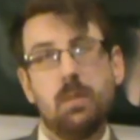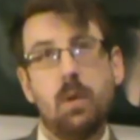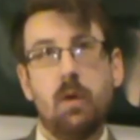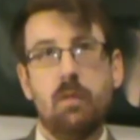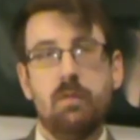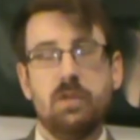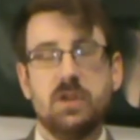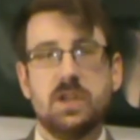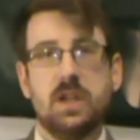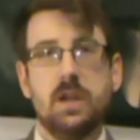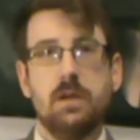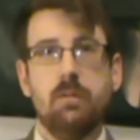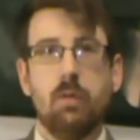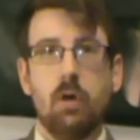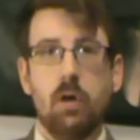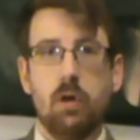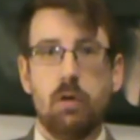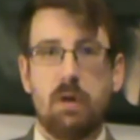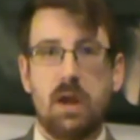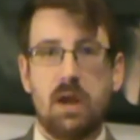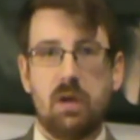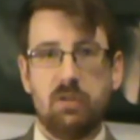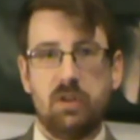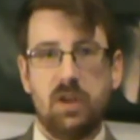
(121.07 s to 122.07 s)
Obviously,
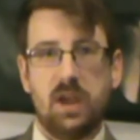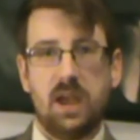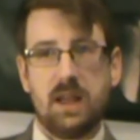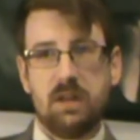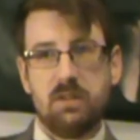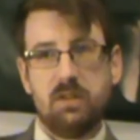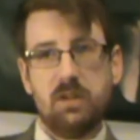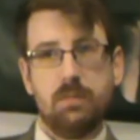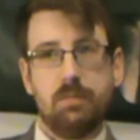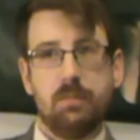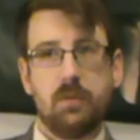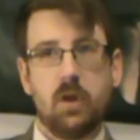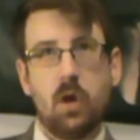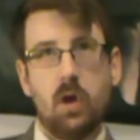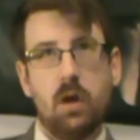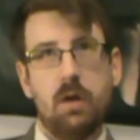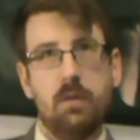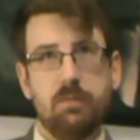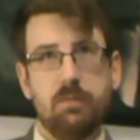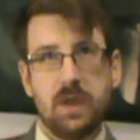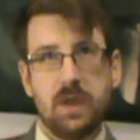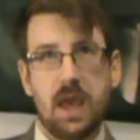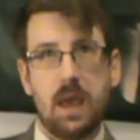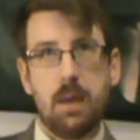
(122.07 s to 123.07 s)
Ronda Rousey had to kind
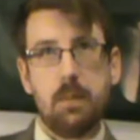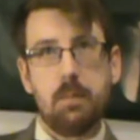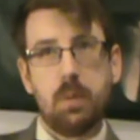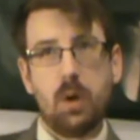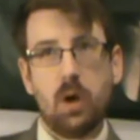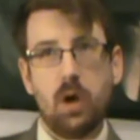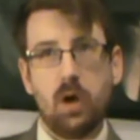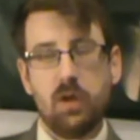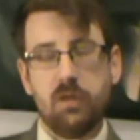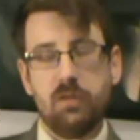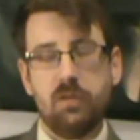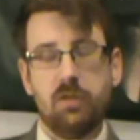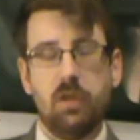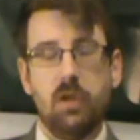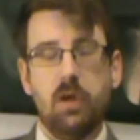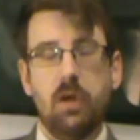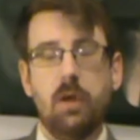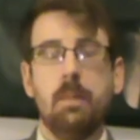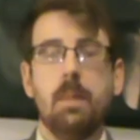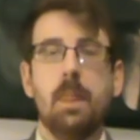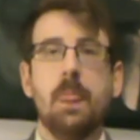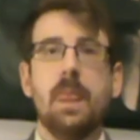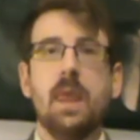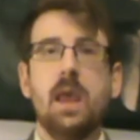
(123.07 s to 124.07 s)
get past
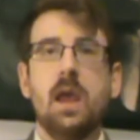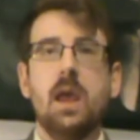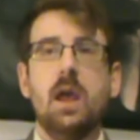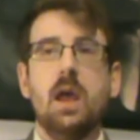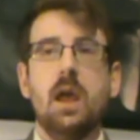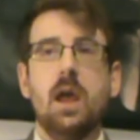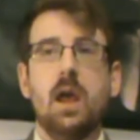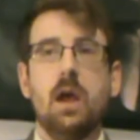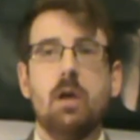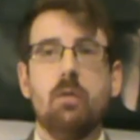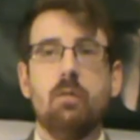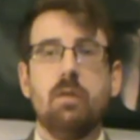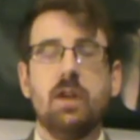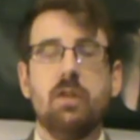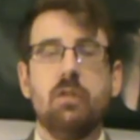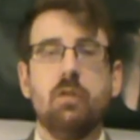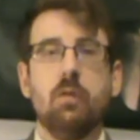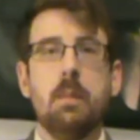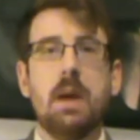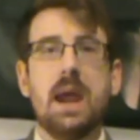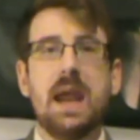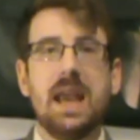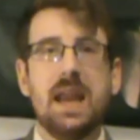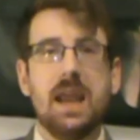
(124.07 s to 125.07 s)
the
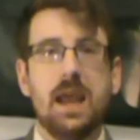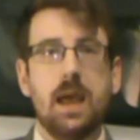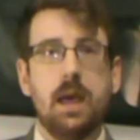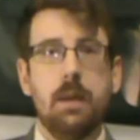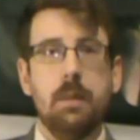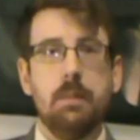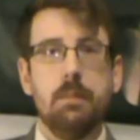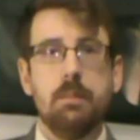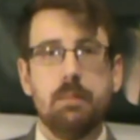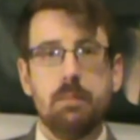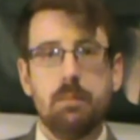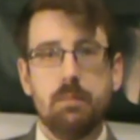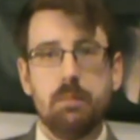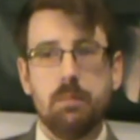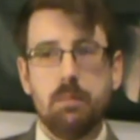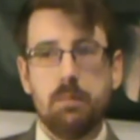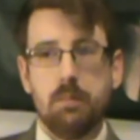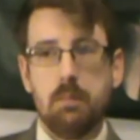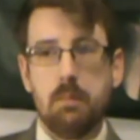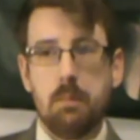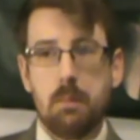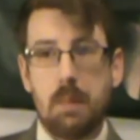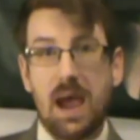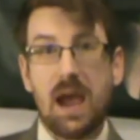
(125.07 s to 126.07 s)
WrestleMania
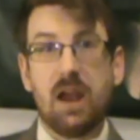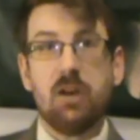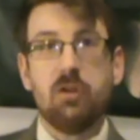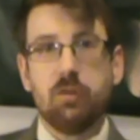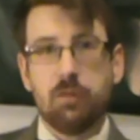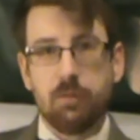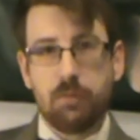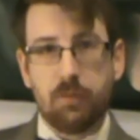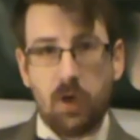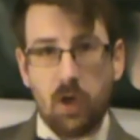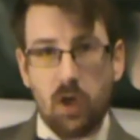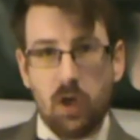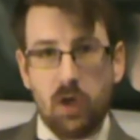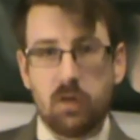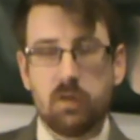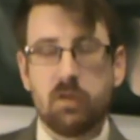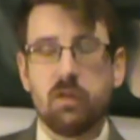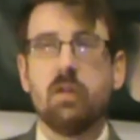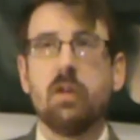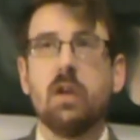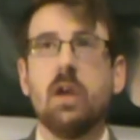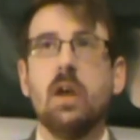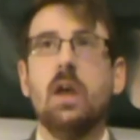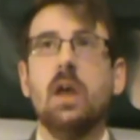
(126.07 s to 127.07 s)
match
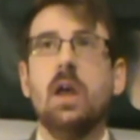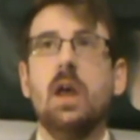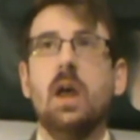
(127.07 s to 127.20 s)
first,